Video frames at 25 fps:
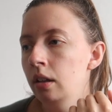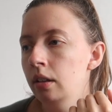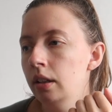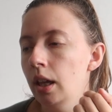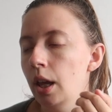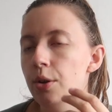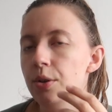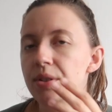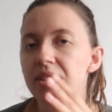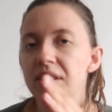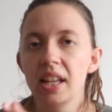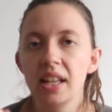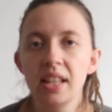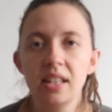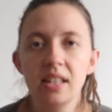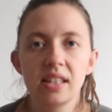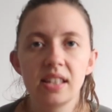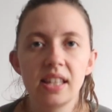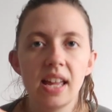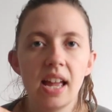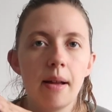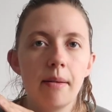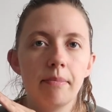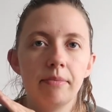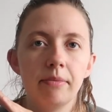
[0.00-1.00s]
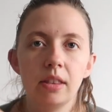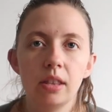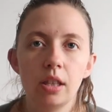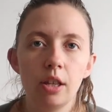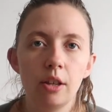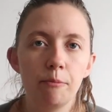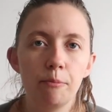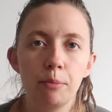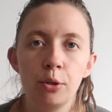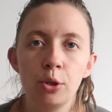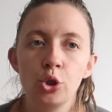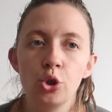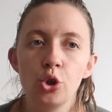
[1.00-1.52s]
Now, since then,
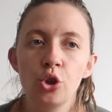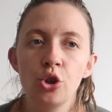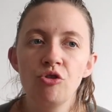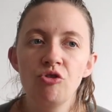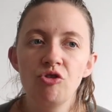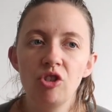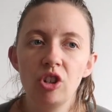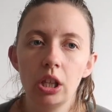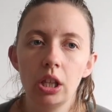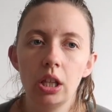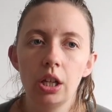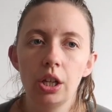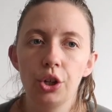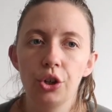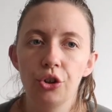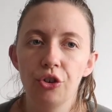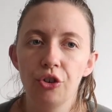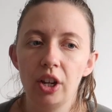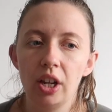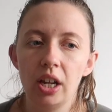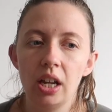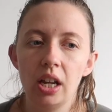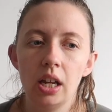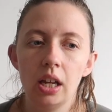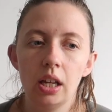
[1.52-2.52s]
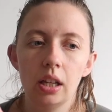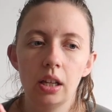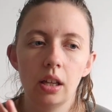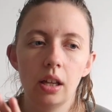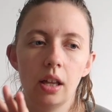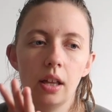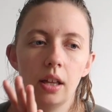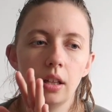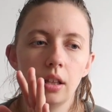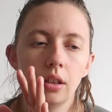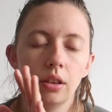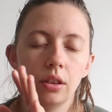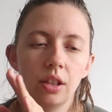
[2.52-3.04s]
they've been doing really great.
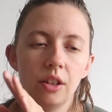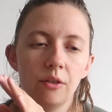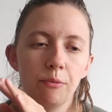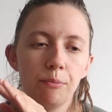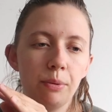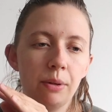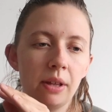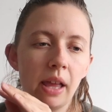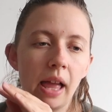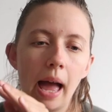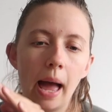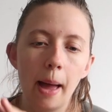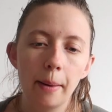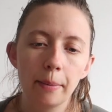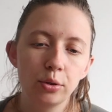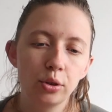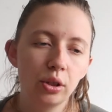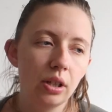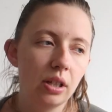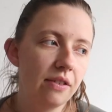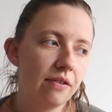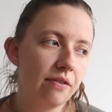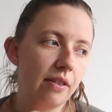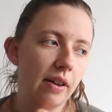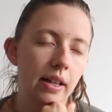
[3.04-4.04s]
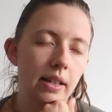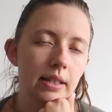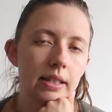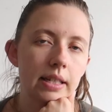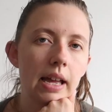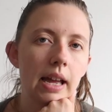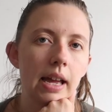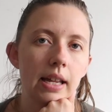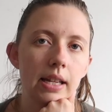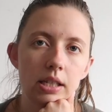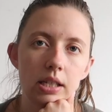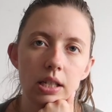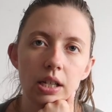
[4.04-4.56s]
They've been absolutely
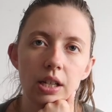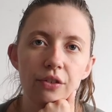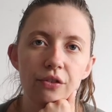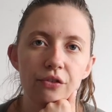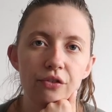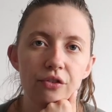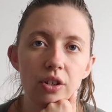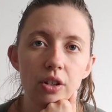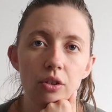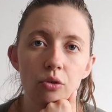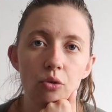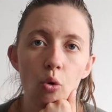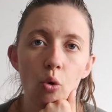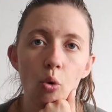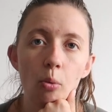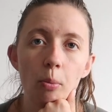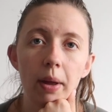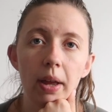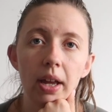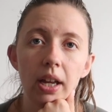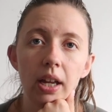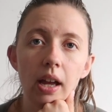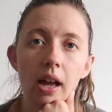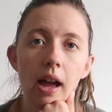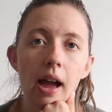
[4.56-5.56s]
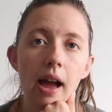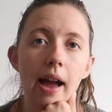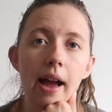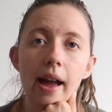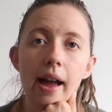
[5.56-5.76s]
fantastic free roaming.